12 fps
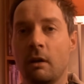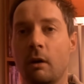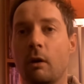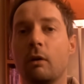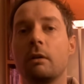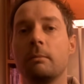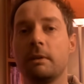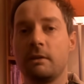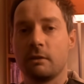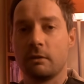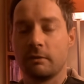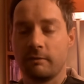horribly
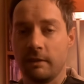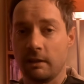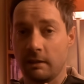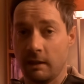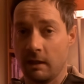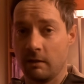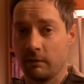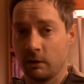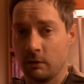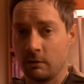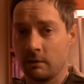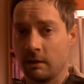sore feet at the end of a
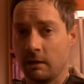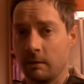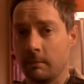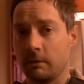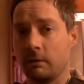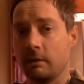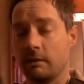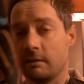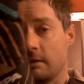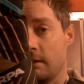long day in the mountains.